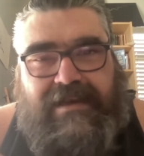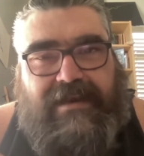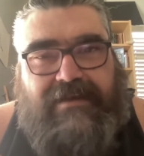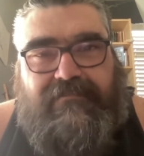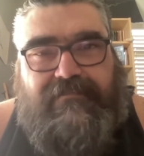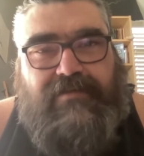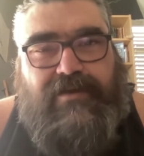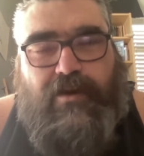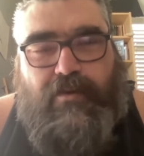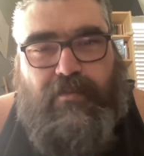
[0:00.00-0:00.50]
out
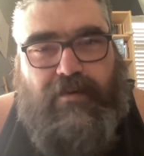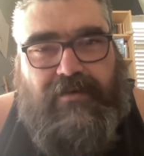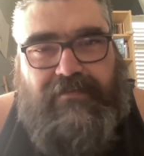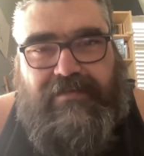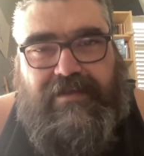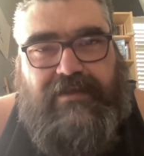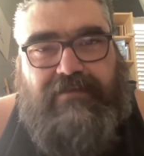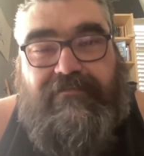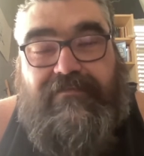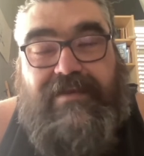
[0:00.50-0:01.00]
of nowhere
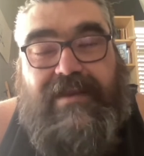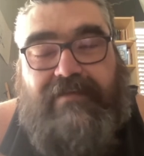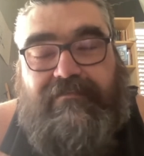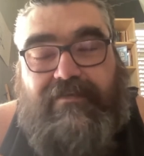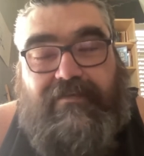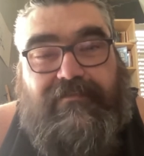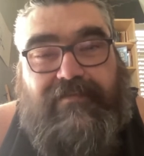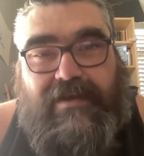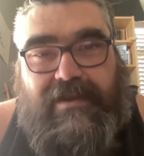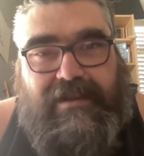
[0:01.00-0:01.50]
that you've
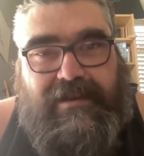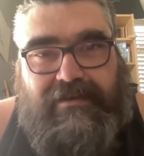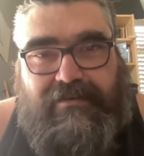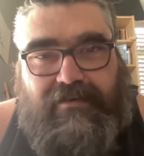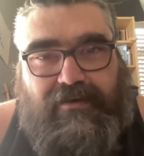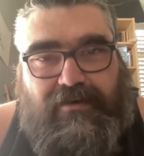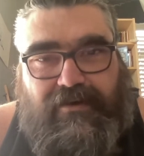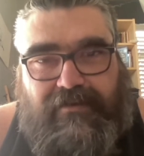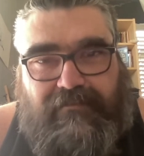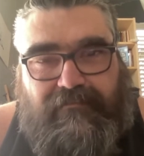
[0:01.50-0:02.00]
never fucking
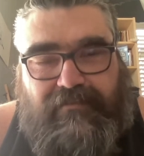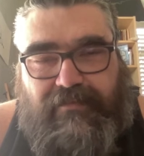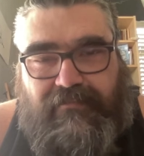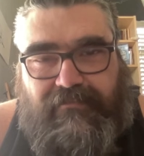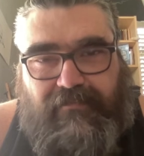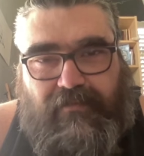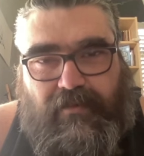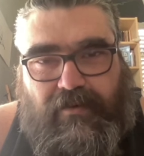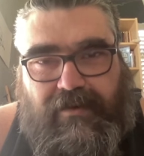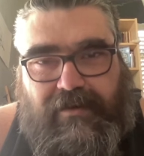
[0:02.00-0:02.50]
heard of
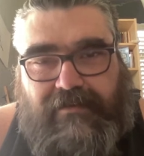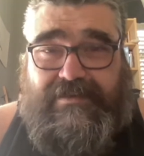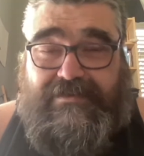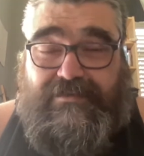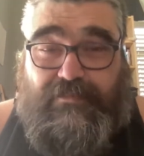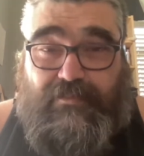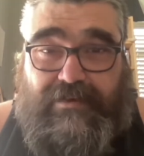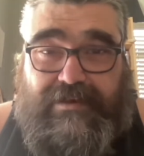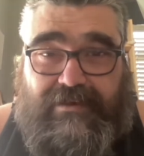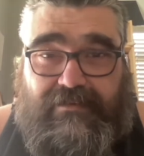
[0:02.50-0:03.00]
before is
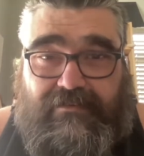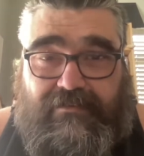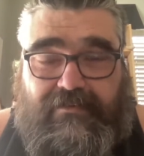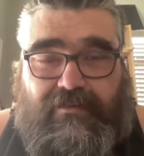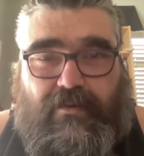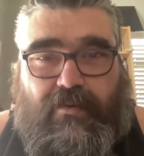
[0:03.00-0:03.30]
real,